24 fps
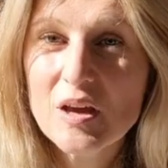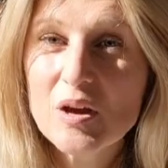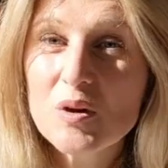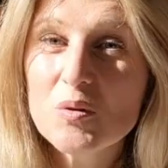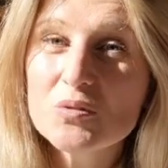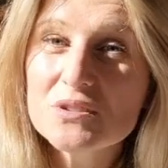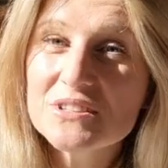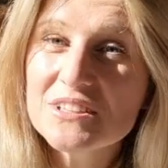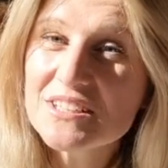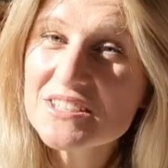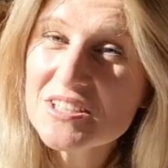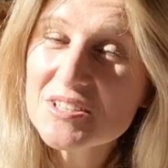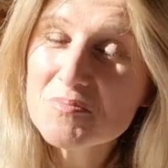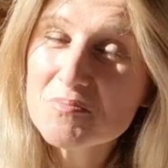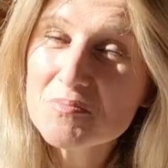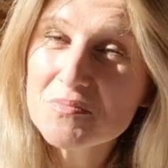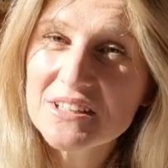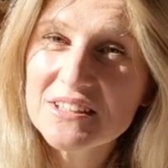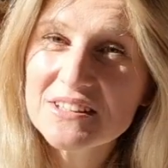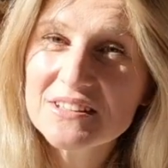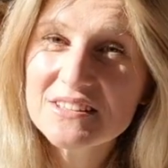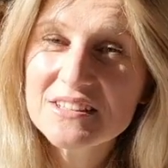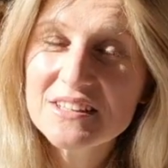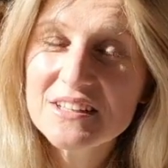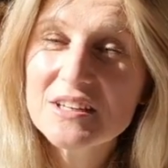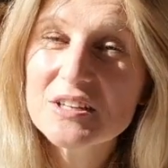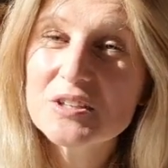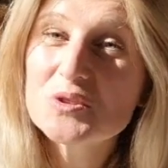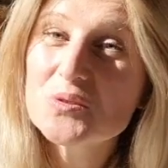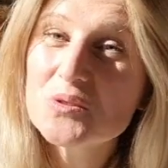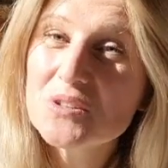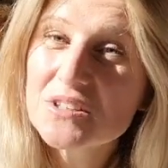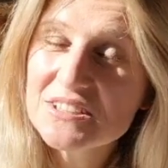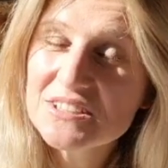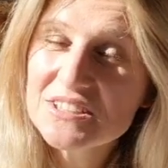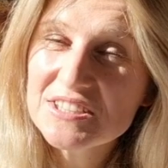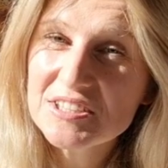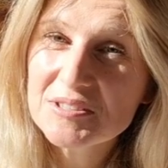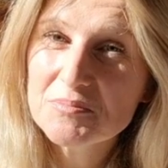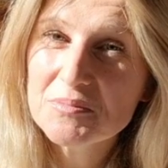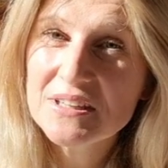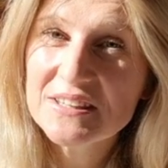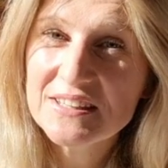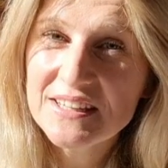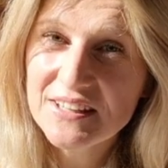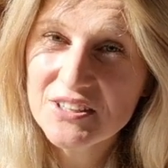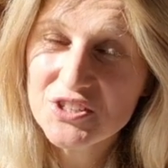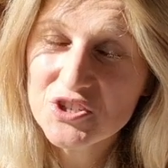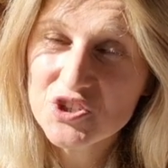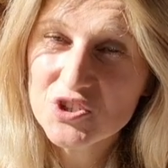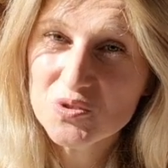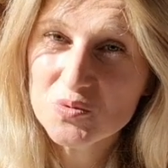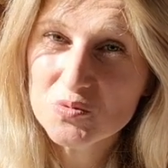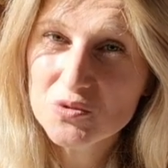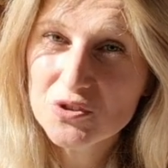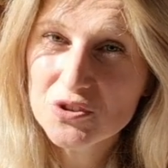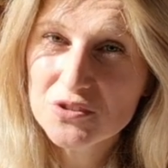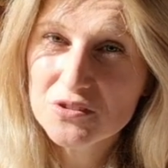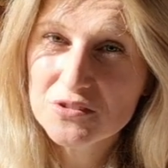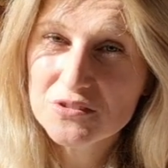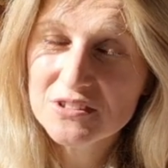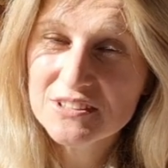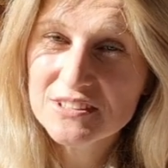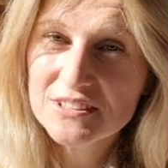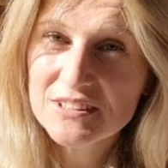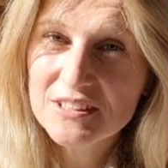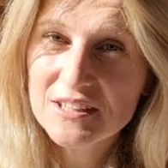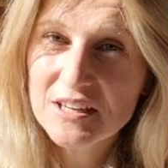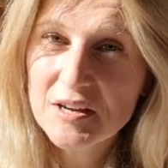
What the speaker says: What does it mean to redeem an ancient world?